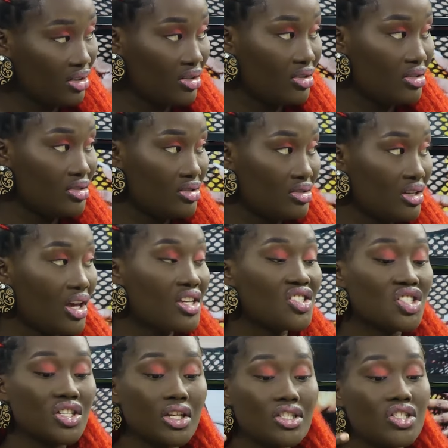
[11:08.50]
Yeah, she
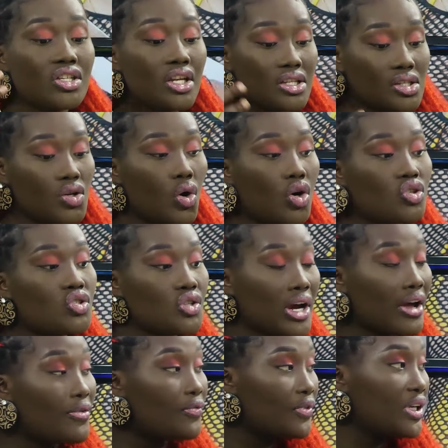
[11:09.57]
needs to control her feelings.